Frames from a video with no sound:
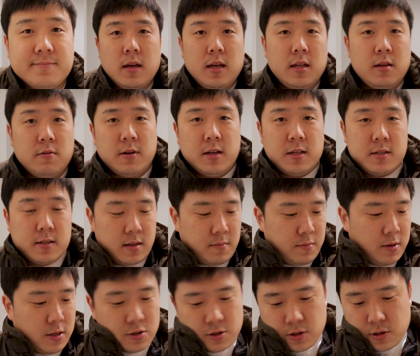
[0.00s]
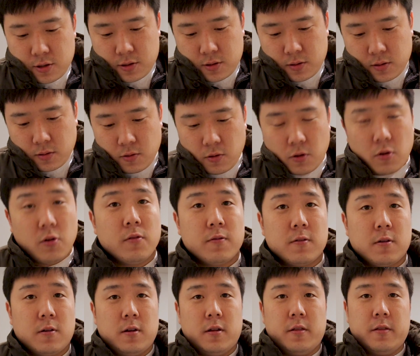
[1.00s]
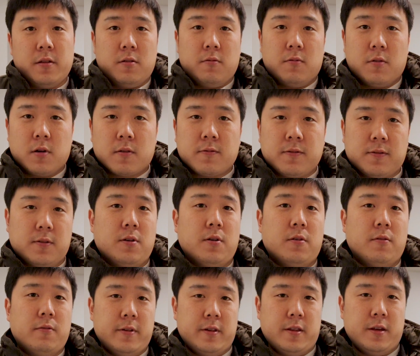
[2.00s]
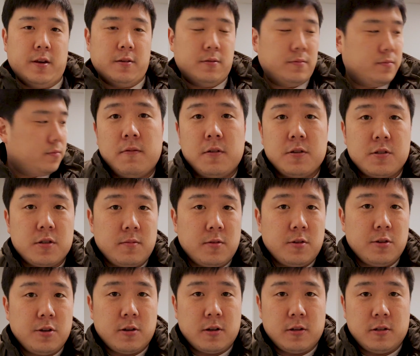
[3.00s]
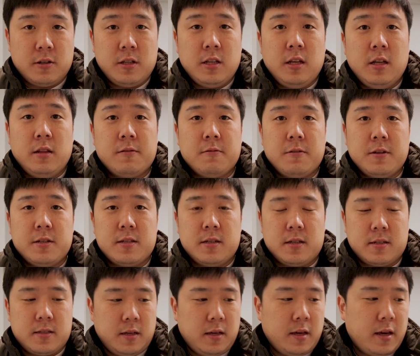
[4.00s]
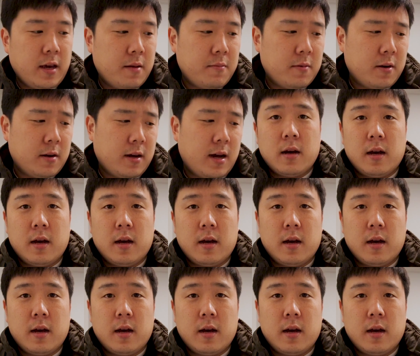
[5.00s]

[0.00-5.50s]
Anyways, let me just go over the workflow with you. First of all, you're gonna need 360 camera.